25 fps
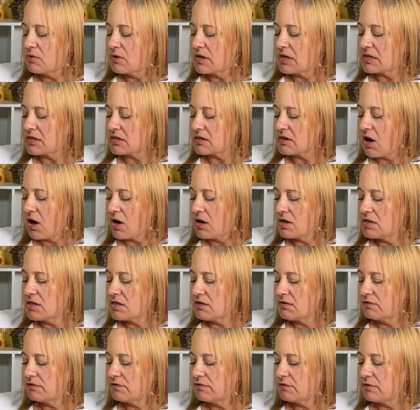is kind
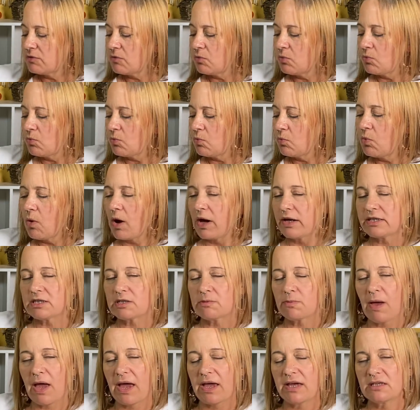of
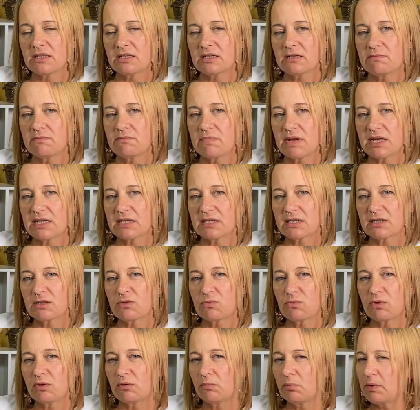white paint
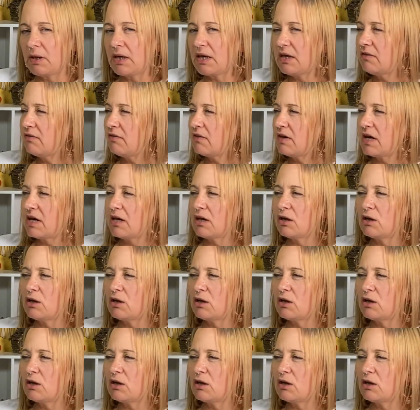mixed with PVA